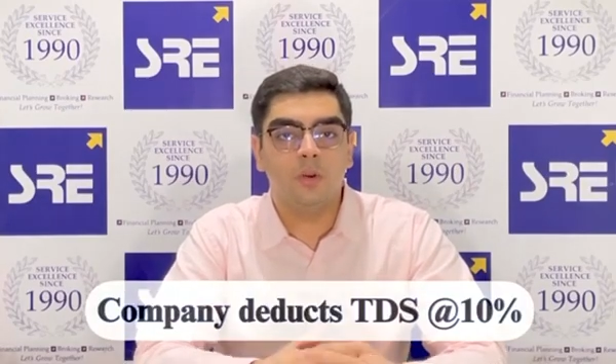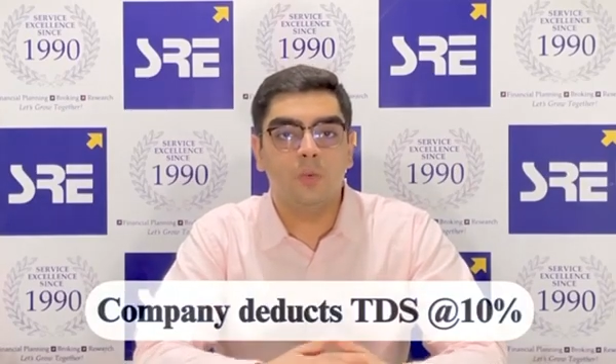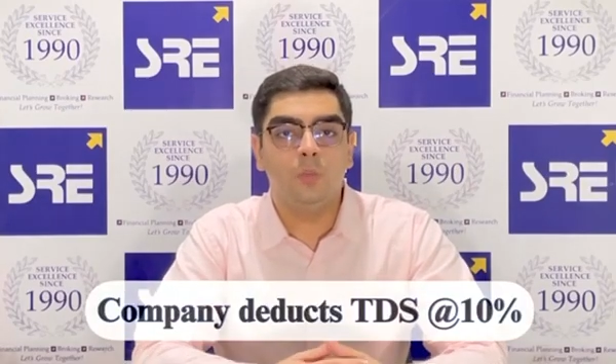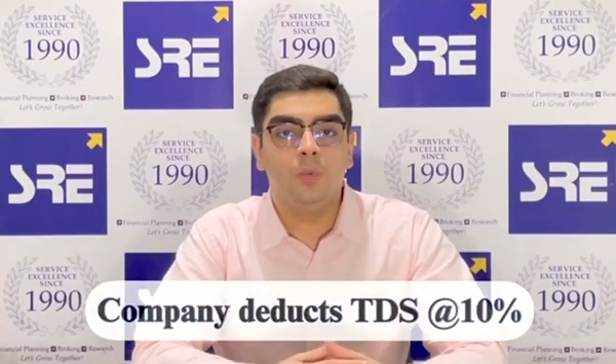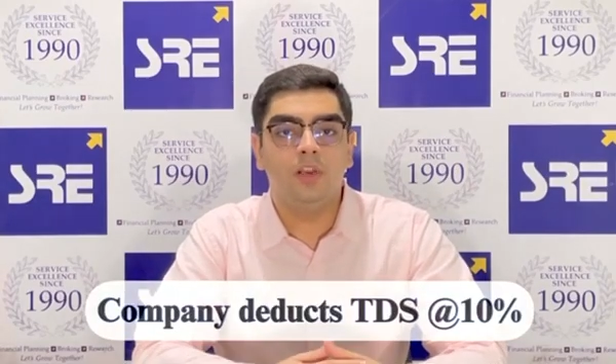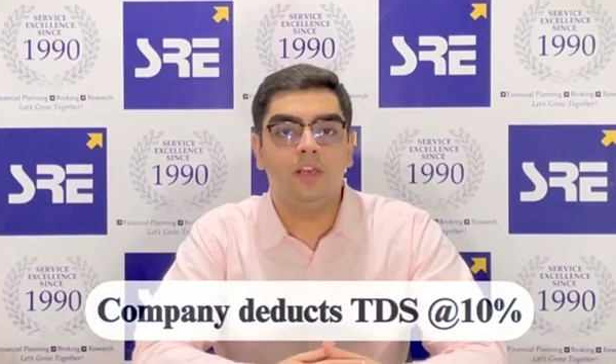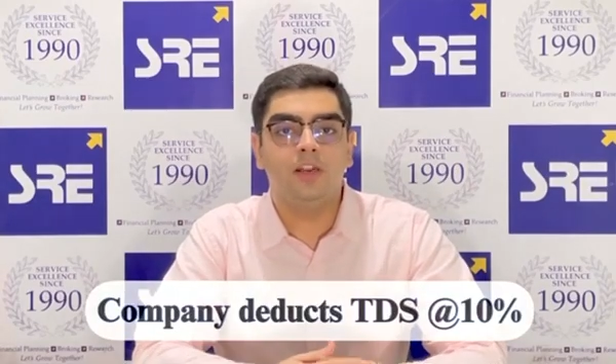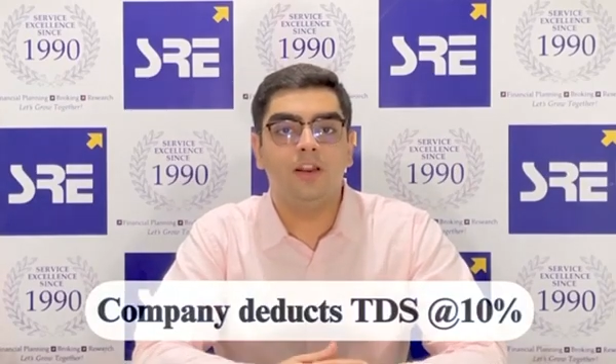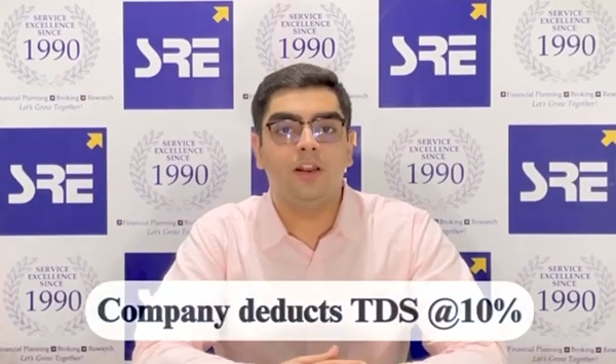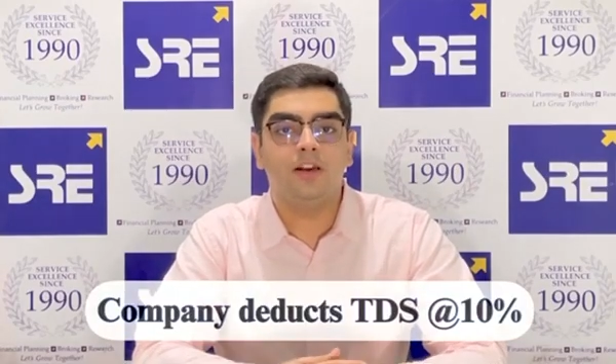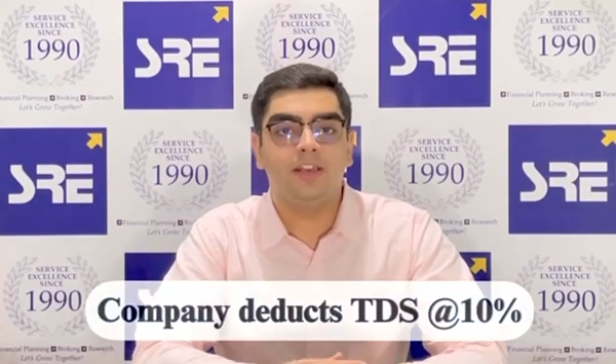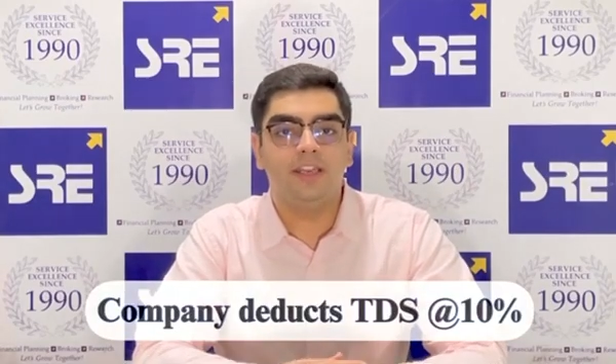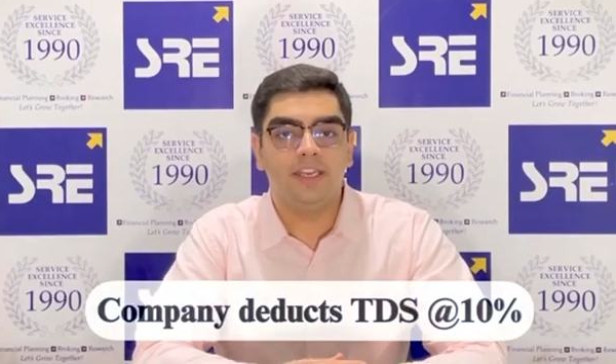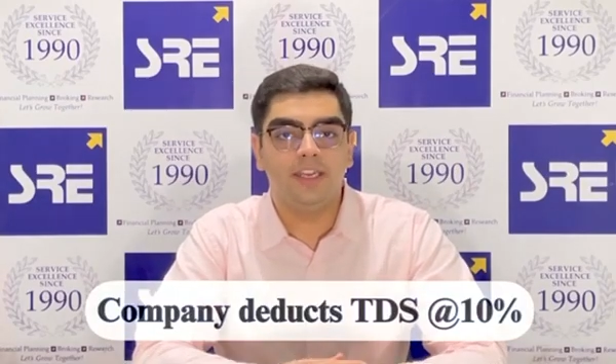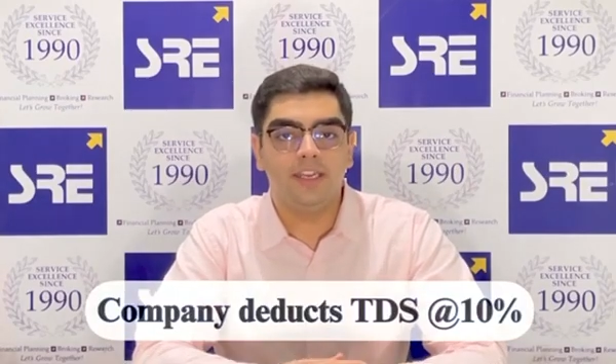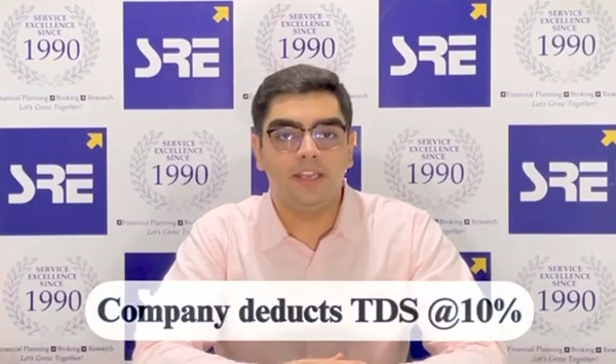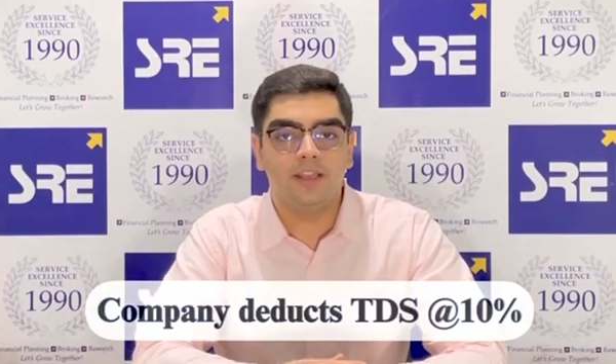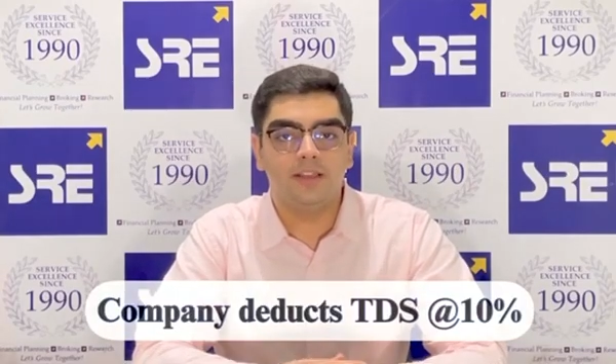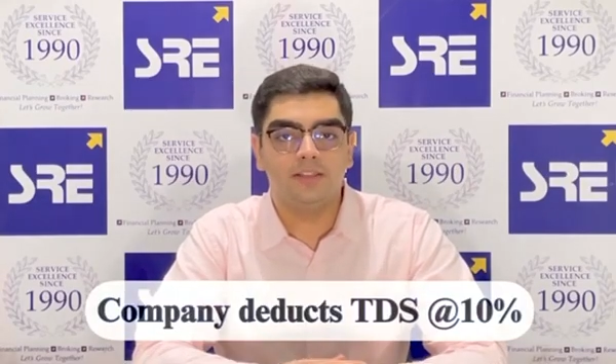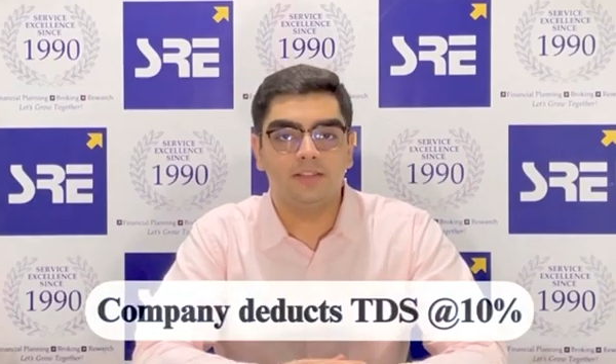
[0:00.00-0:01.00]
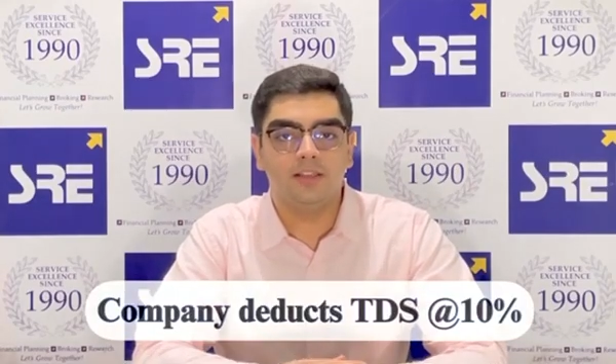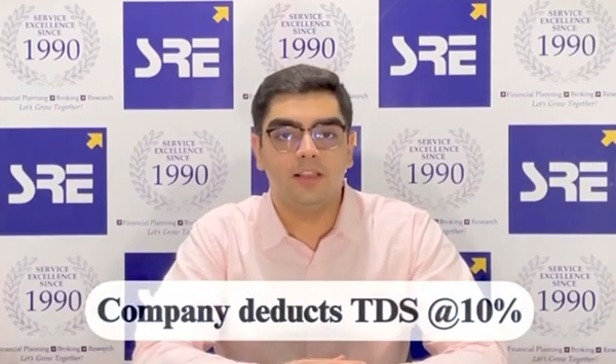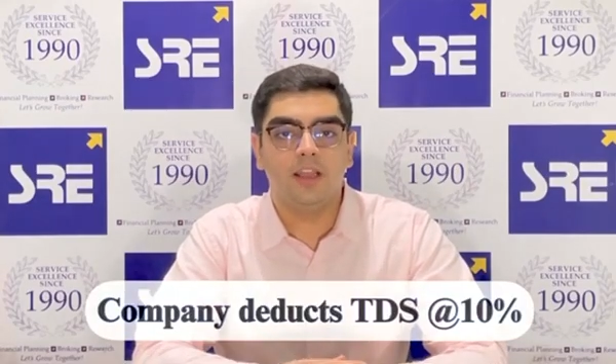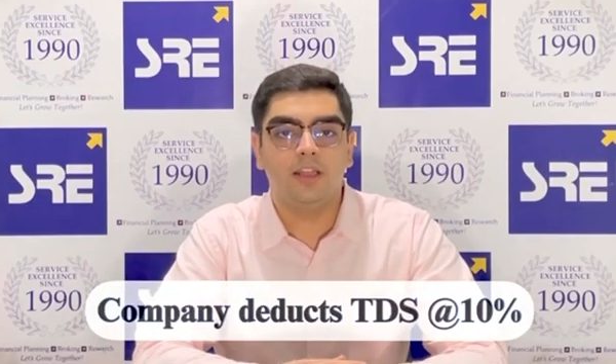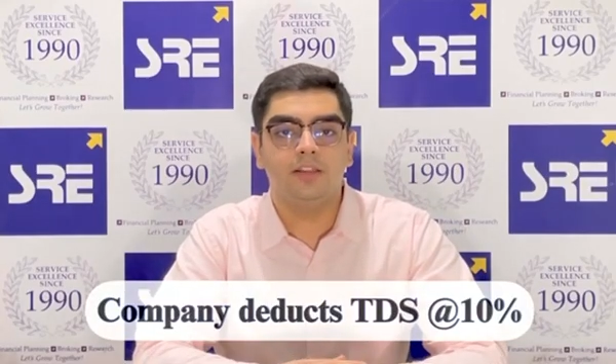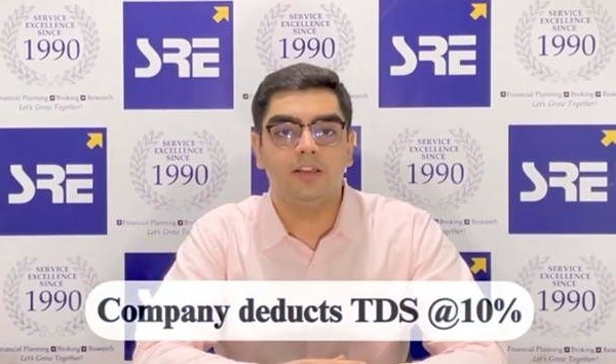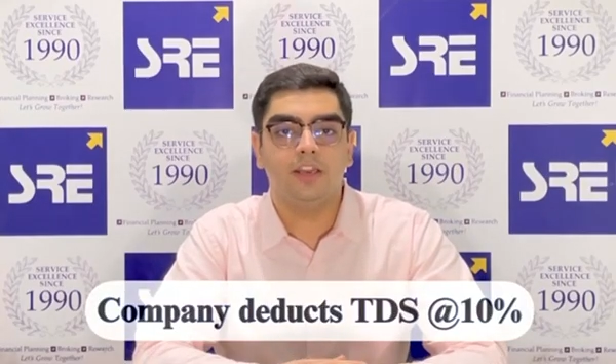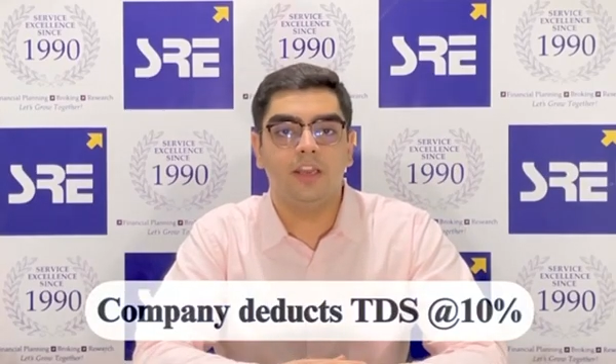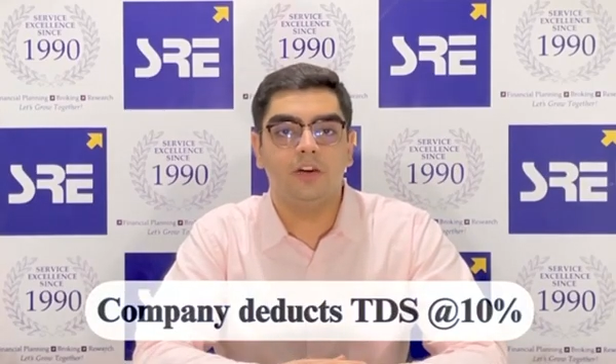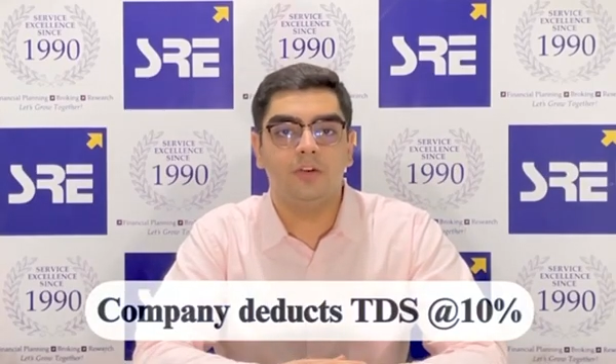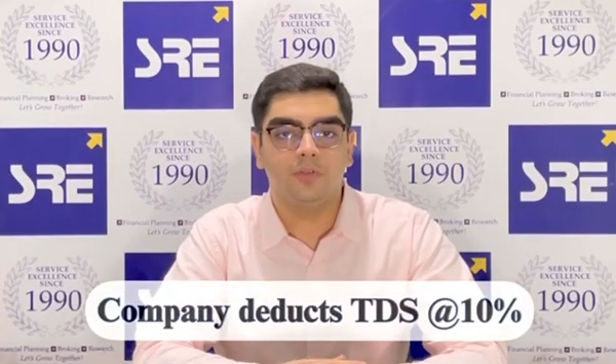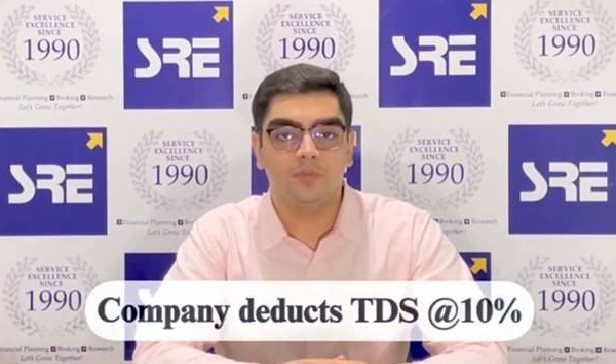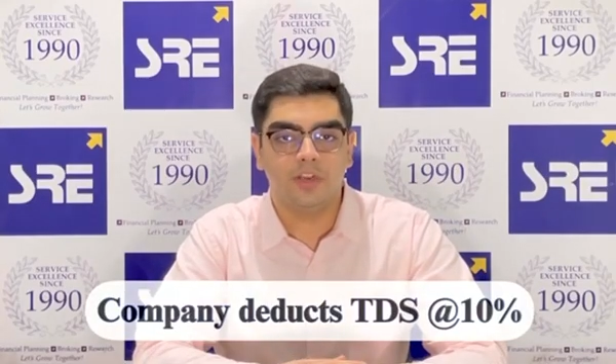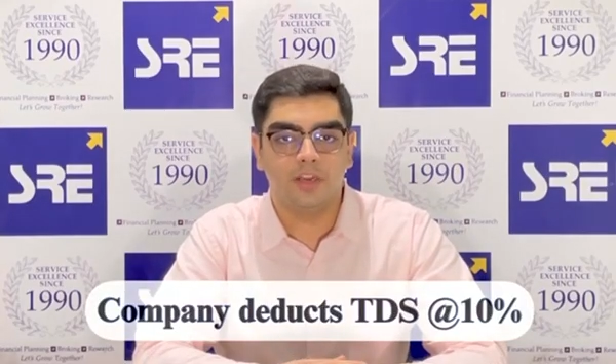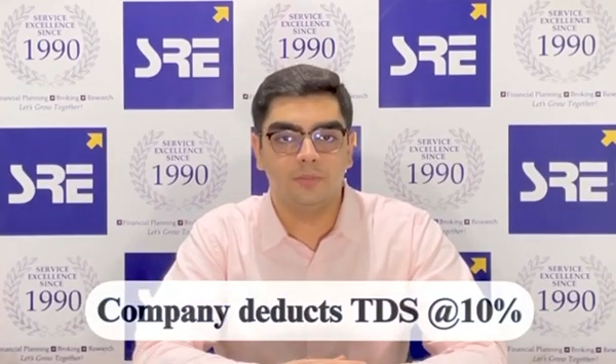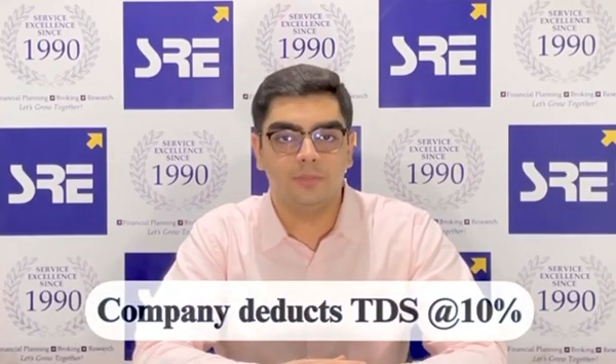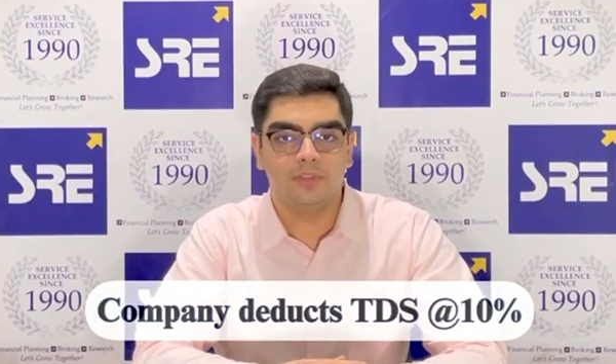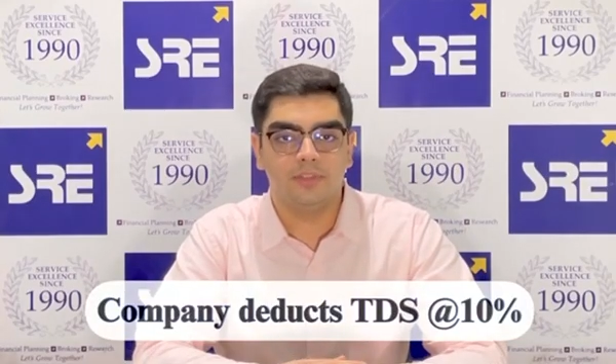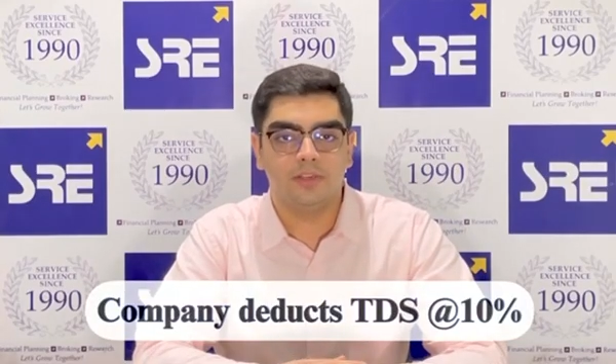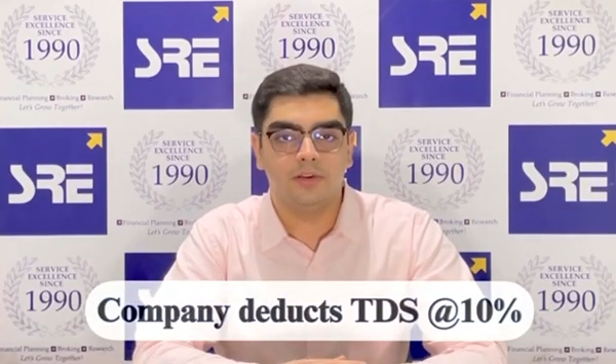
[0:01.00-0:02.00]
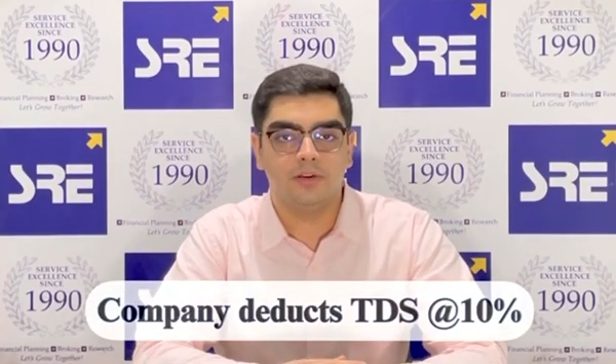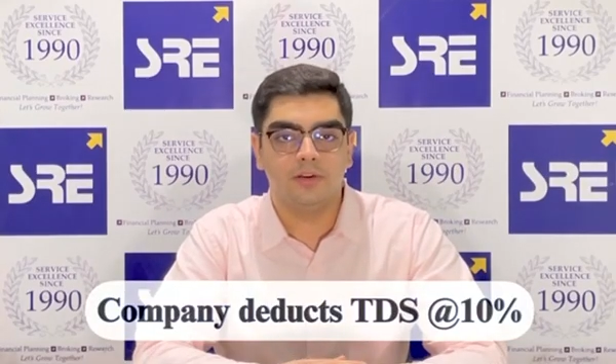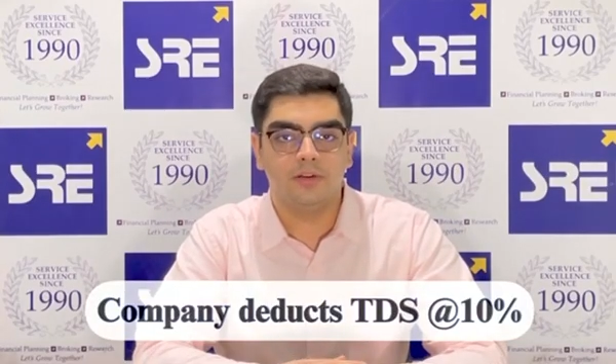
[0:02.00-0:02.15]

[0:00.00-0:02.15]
will deduct TDS at the rate of 10%.